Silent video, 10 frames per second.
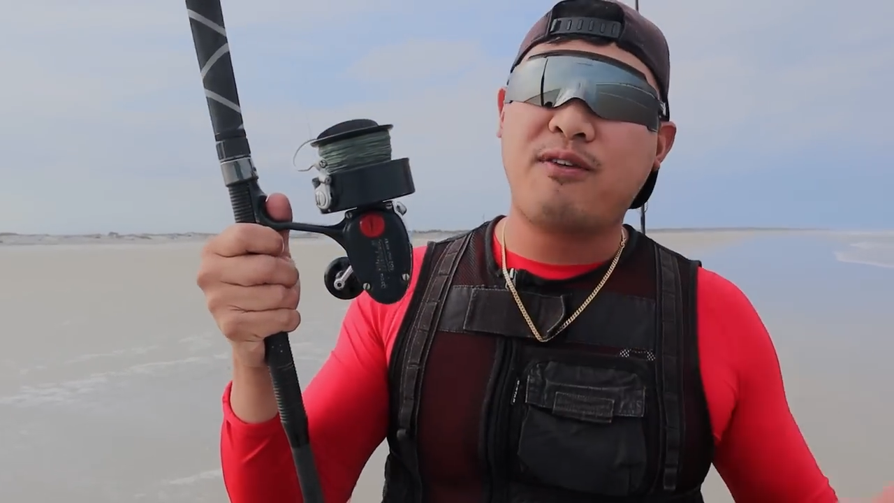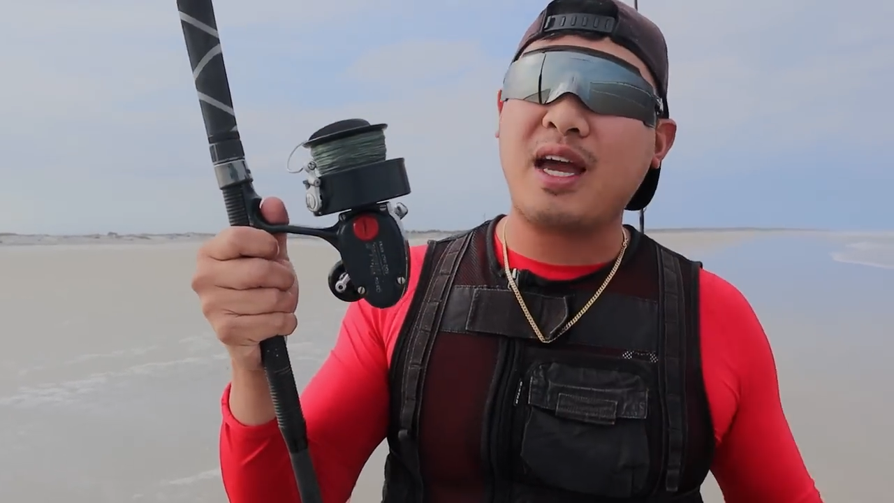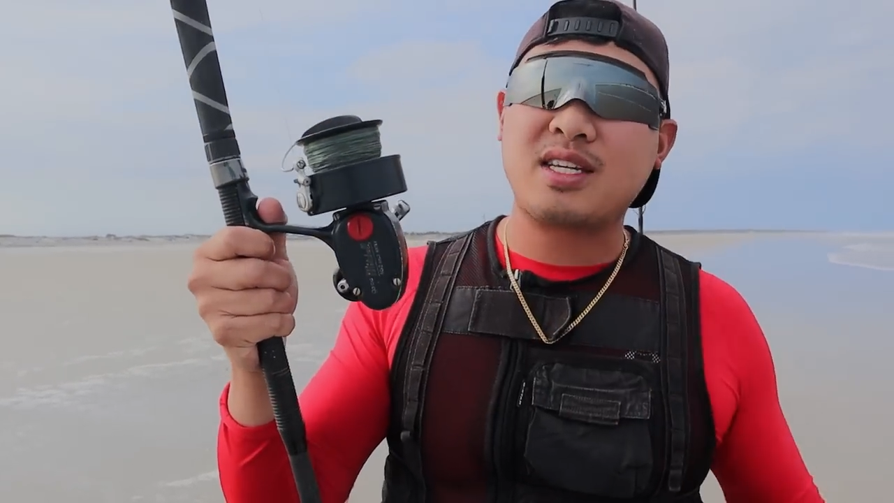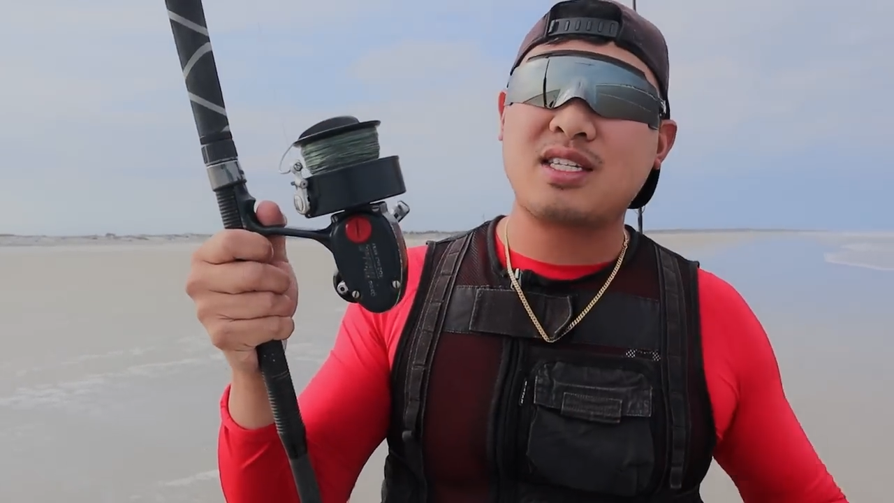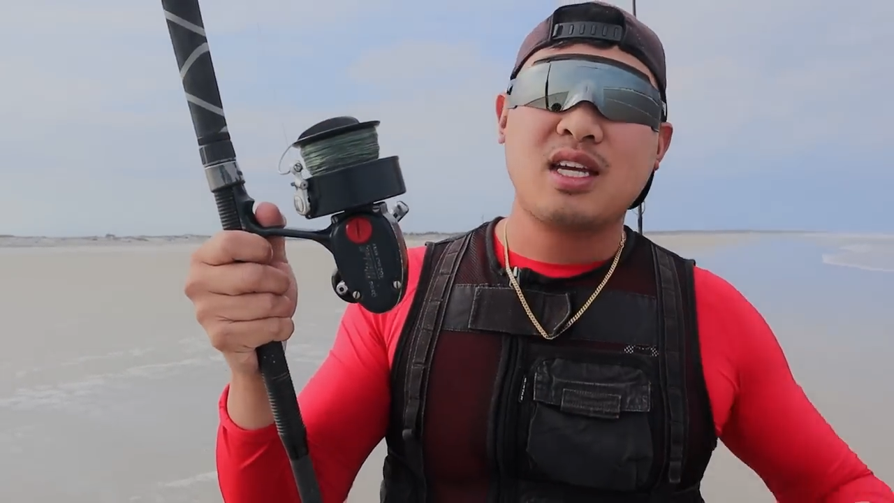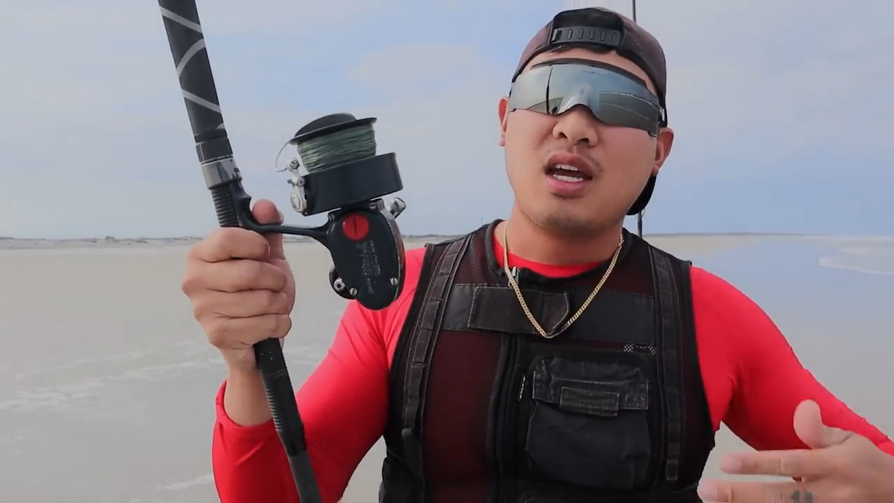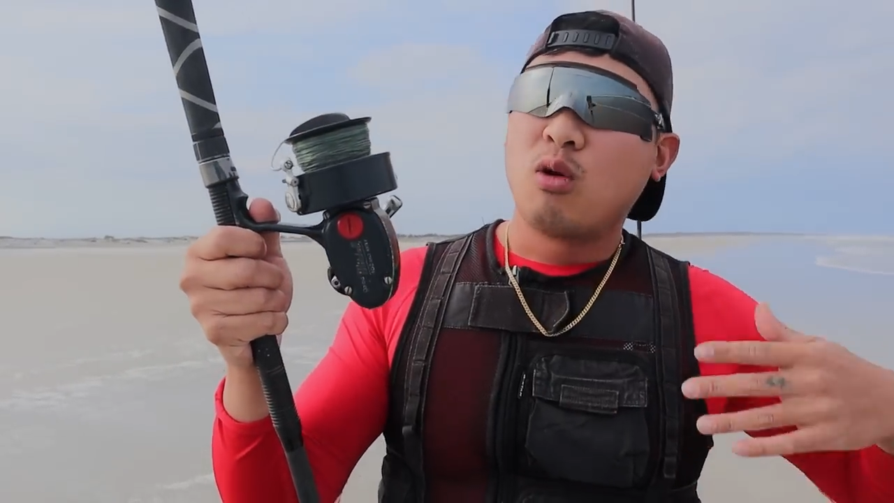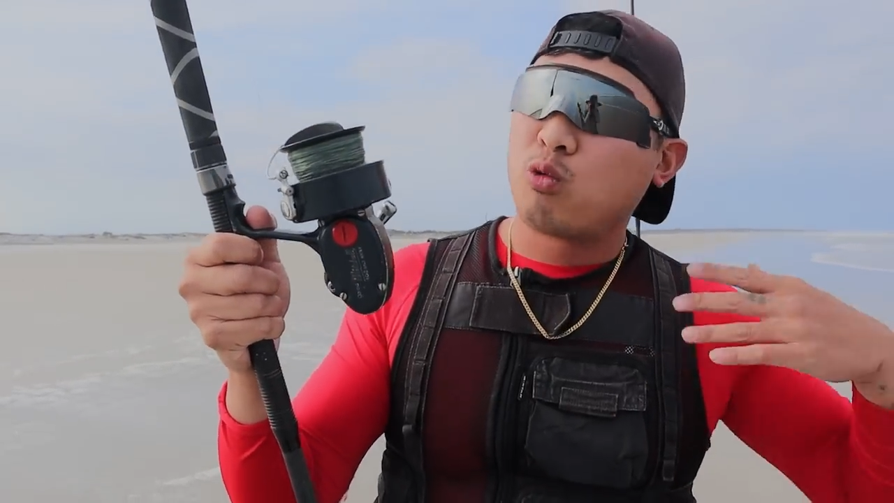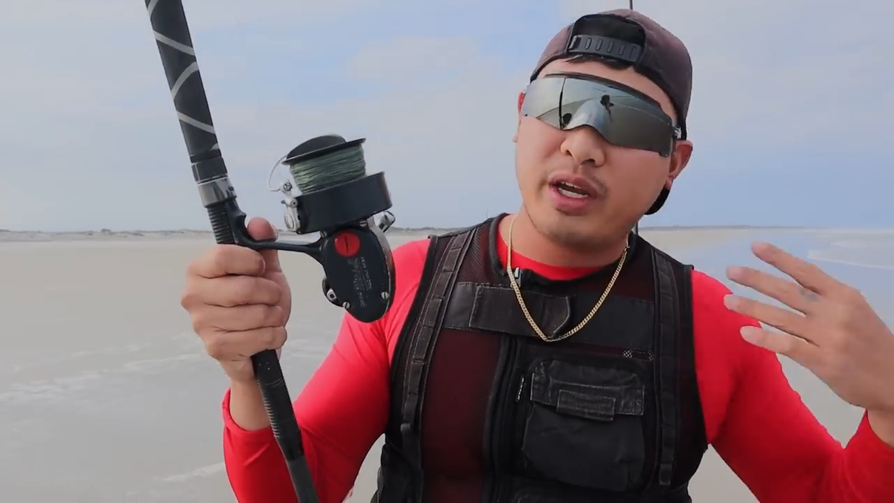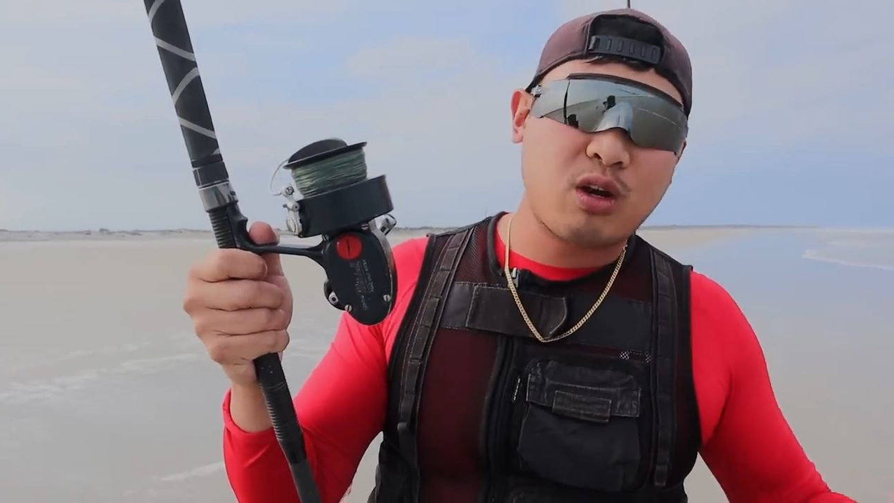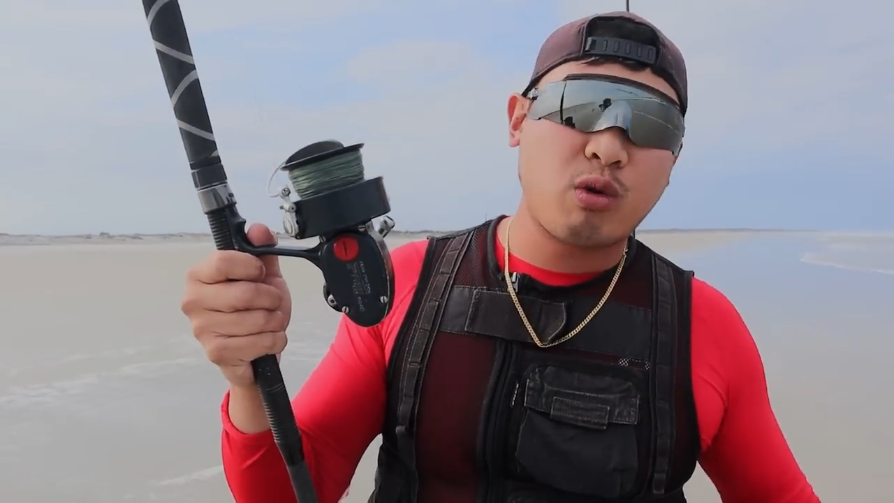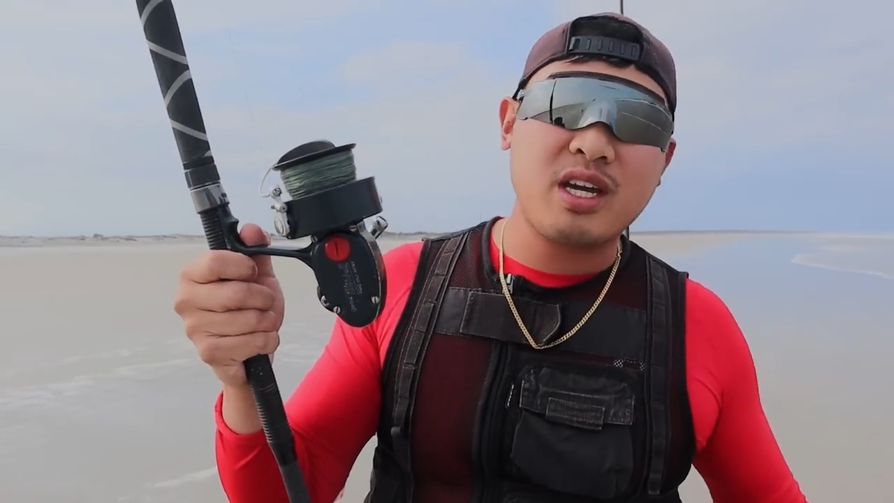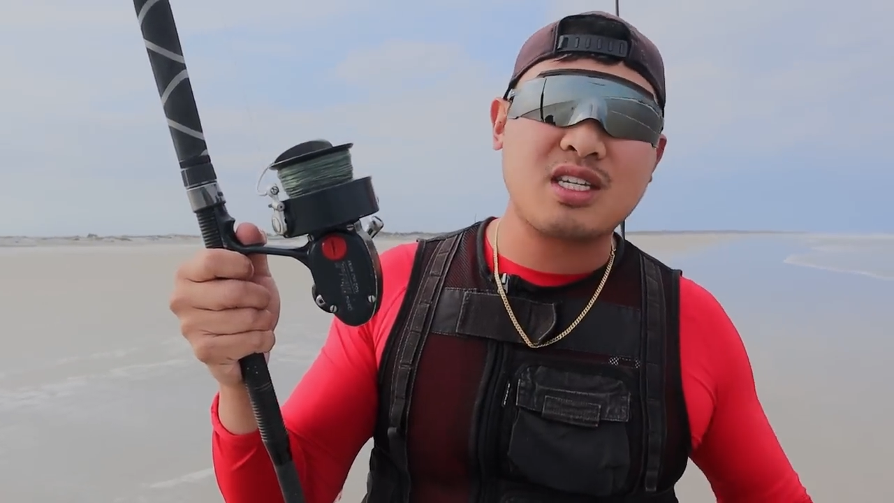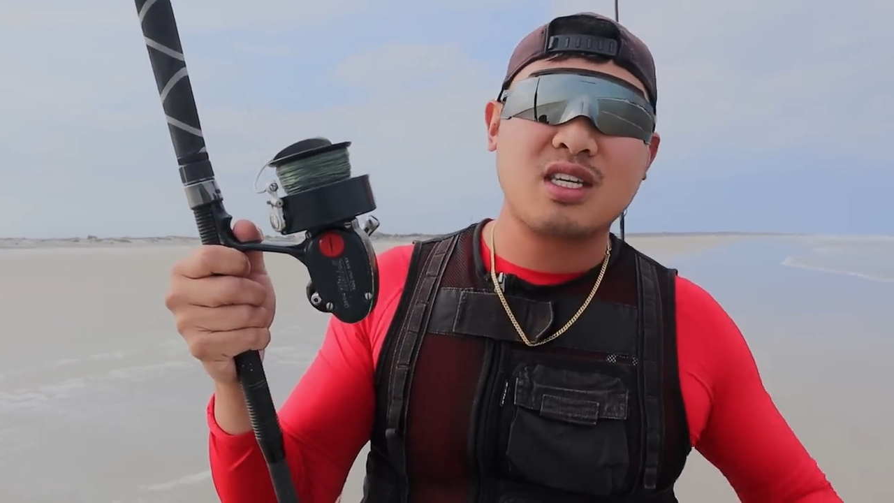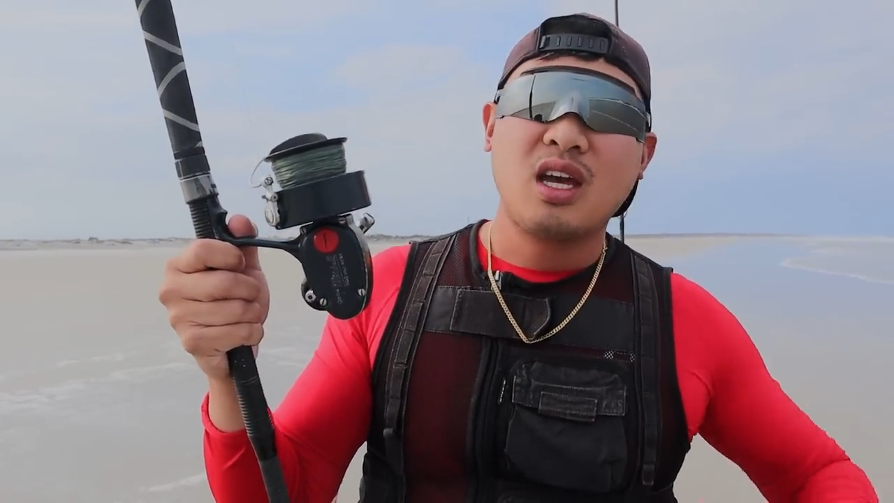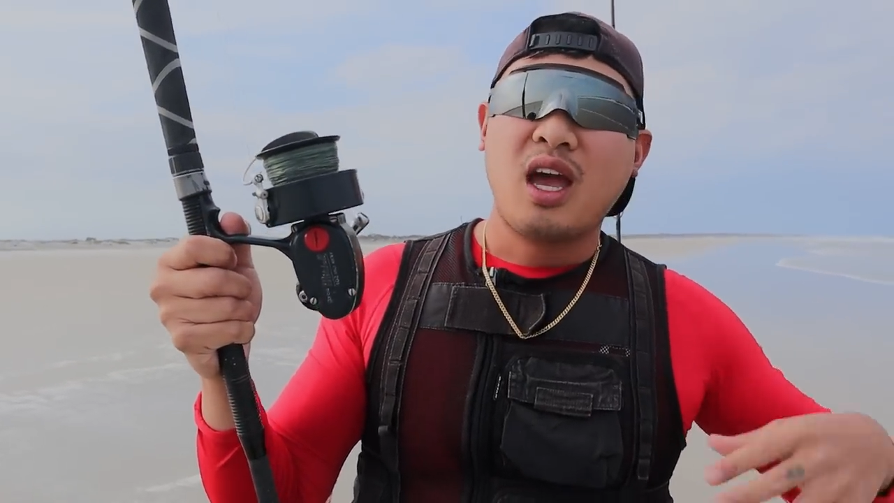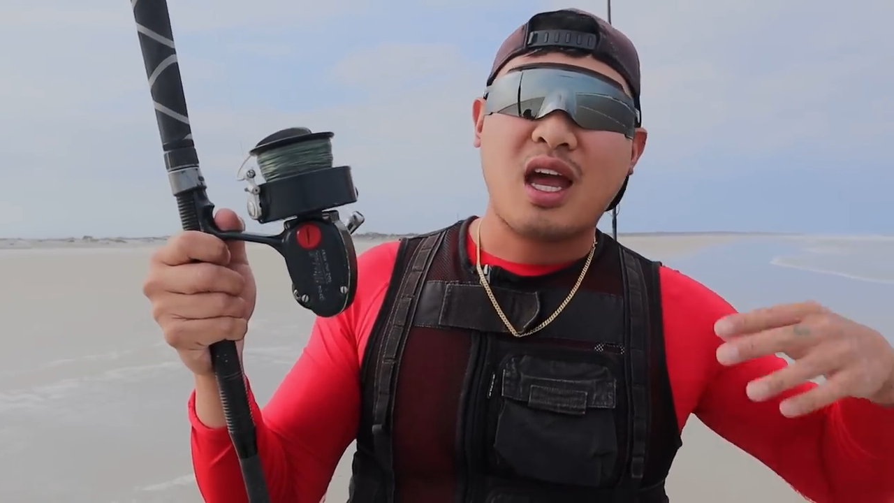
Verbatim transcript: fix, re-grease,